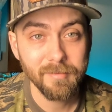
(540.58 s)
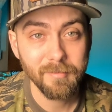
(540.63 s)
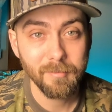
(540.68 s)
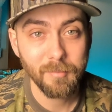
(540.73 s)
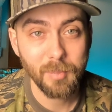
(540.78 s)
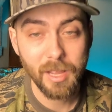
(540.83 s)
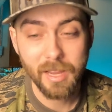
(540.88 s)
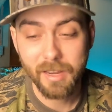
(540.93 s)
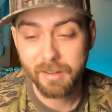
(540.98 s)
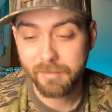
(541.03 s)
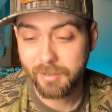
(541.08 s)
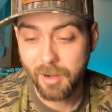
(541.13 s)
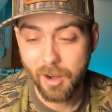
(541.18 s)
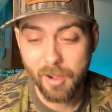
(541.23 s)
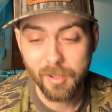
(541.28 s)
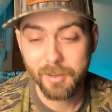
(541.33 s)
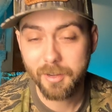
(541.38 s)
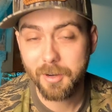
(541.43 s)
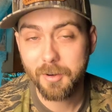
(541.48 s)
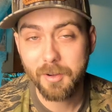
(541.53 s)
playing
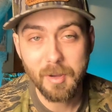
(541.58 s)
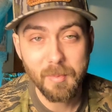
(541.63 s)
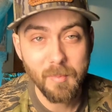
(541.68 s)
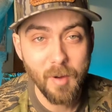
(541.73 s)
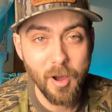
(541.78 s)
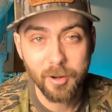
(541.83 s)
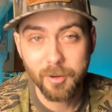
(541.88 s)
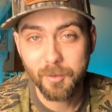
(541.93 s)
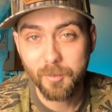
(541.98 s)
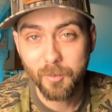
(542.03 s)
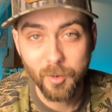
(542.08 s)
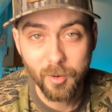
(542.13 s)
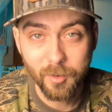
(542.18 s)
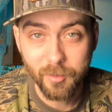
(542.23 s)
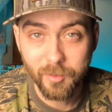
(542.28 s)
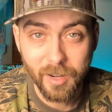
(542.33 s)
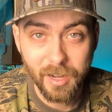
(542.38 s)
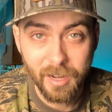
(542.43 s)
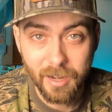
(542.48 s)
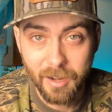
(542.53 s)
Call of Duty Modern
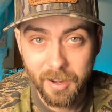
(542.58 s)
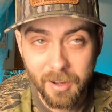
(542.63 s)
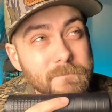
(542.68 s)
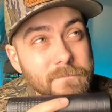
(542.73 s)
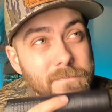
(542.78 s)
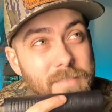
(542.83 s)
Warfare.